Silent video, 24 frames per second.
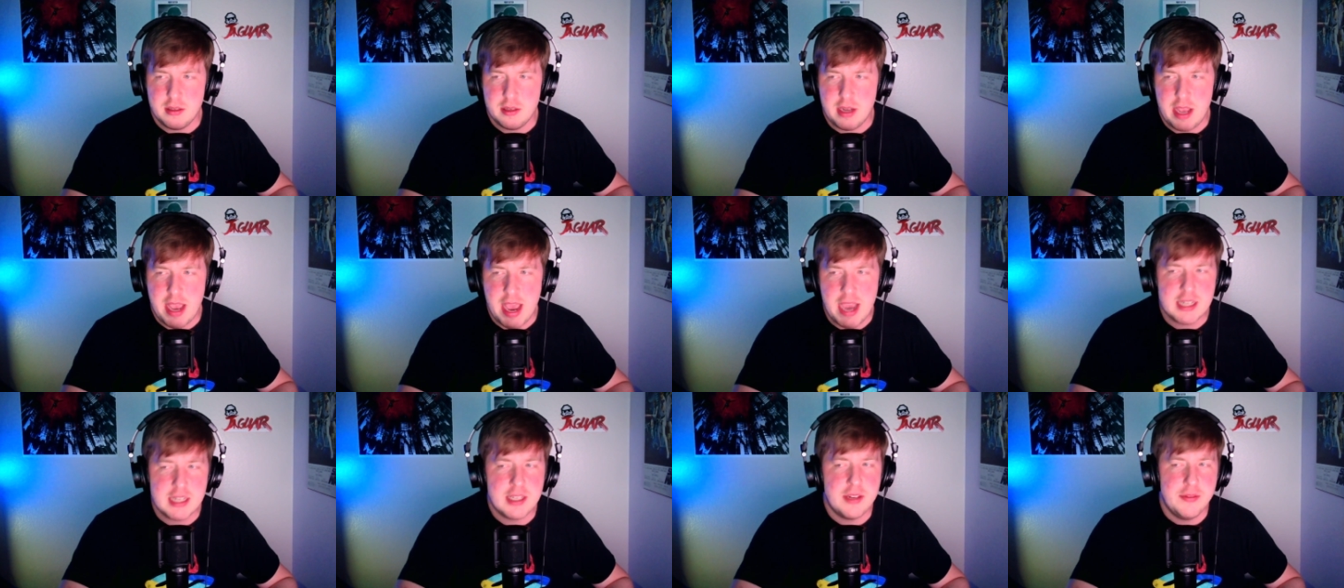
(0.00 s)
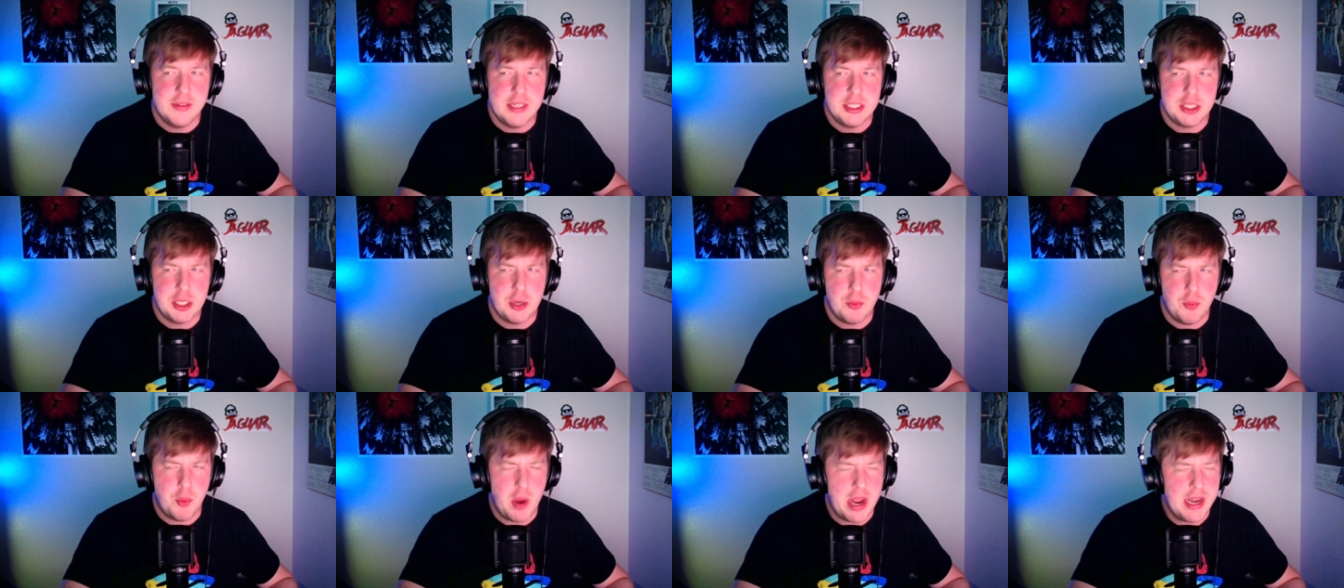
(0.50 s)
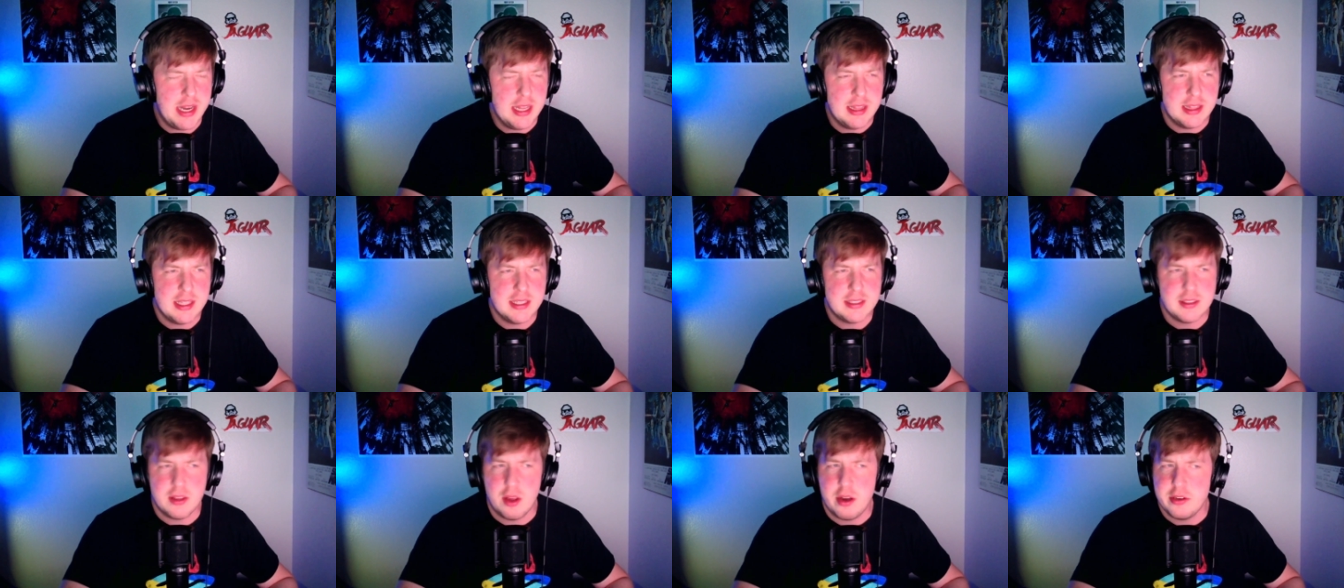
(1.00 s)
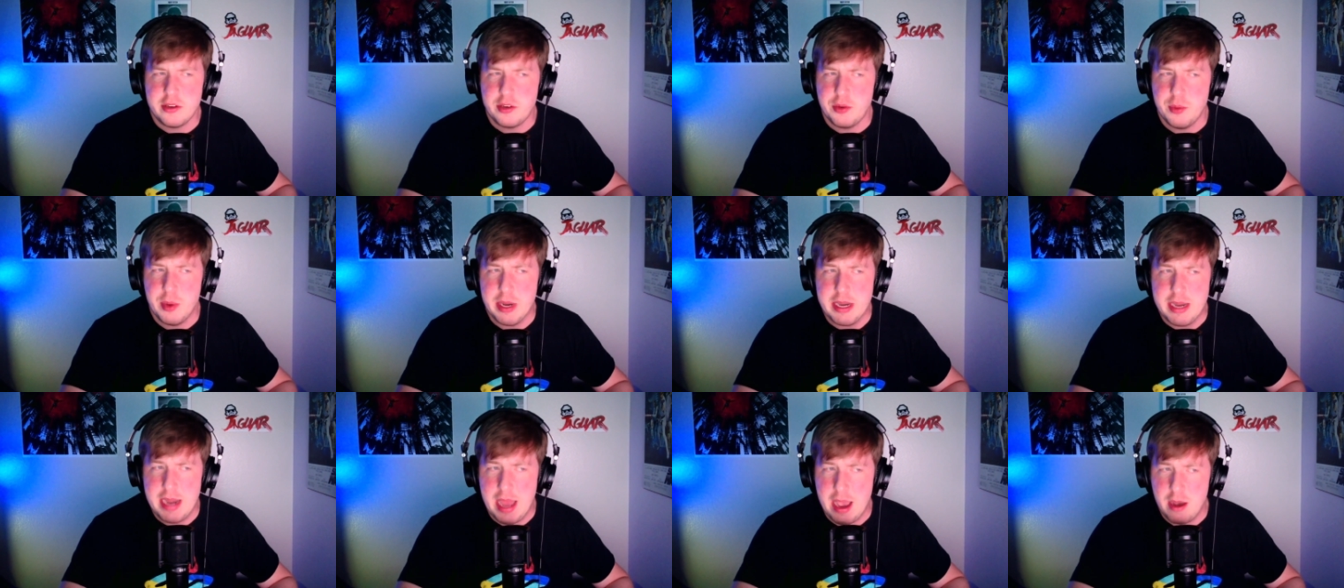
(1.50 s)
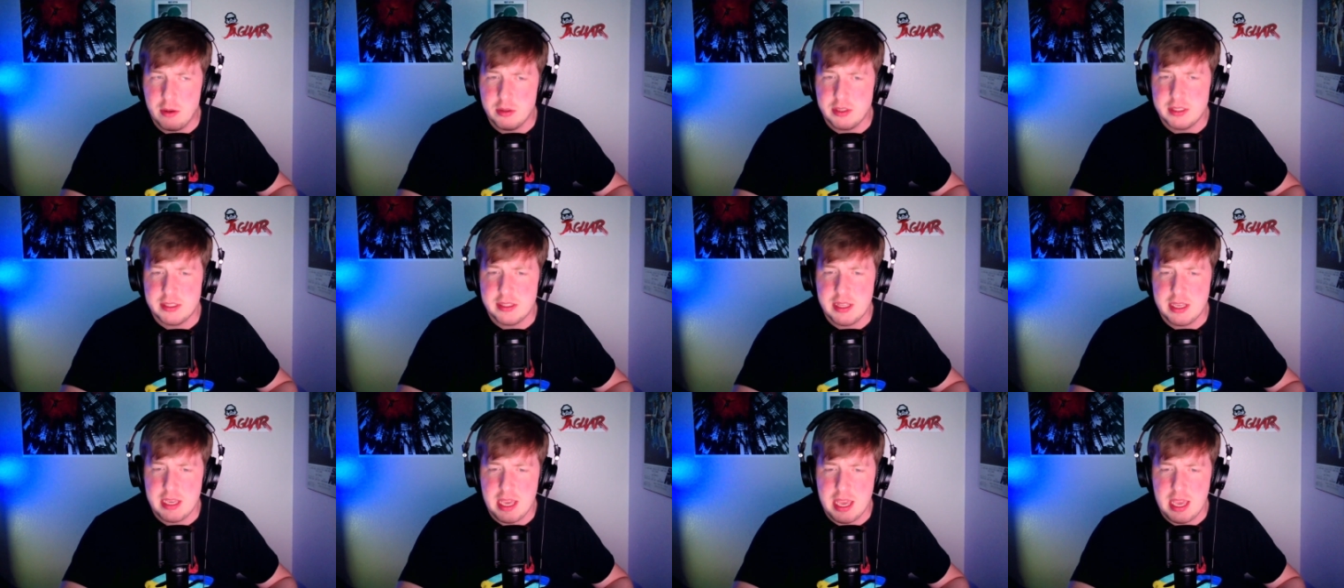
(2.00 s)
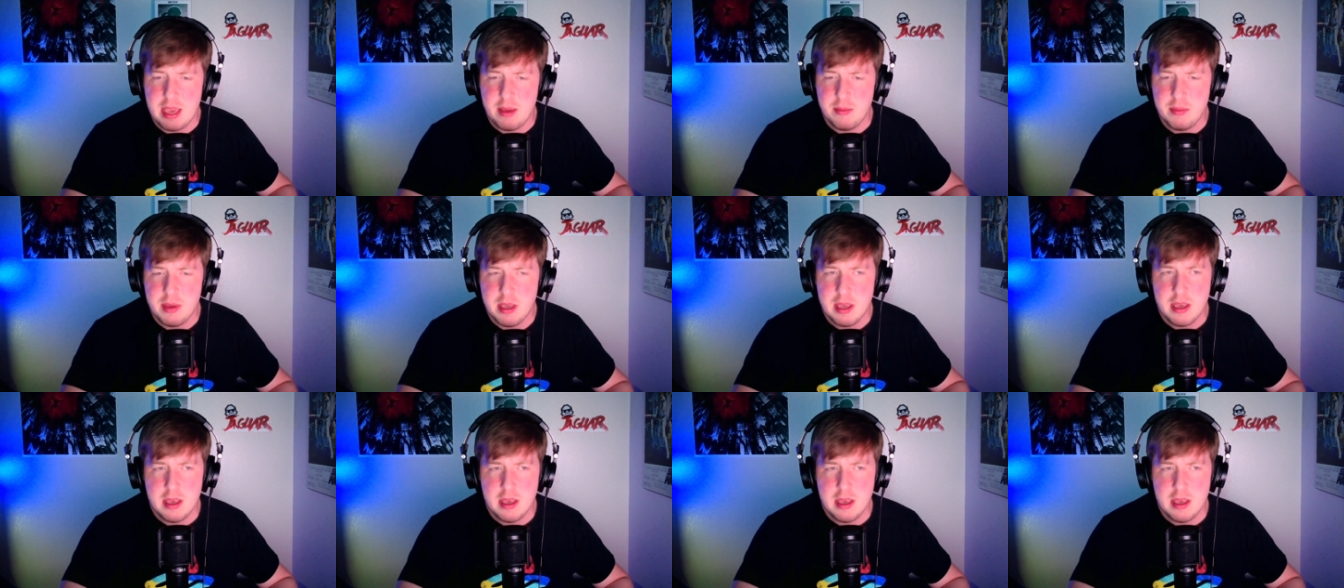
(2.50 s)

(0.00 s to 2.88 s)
Activision waited this long to announce the game